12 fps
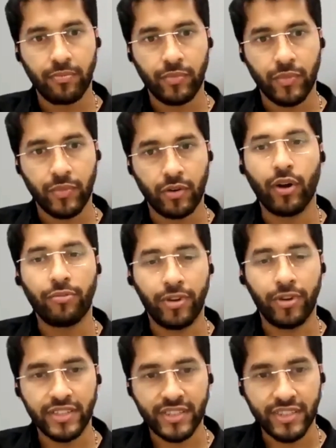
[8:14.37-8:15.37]
who have
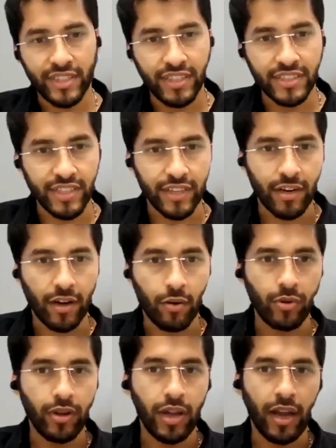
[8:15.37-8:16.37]
raised Series A
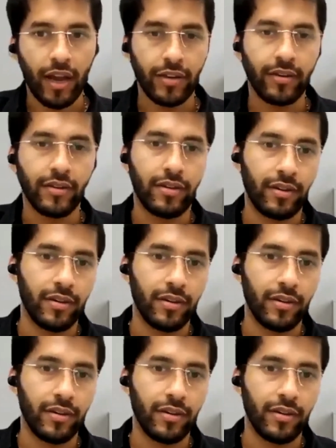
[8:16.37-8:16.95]
round and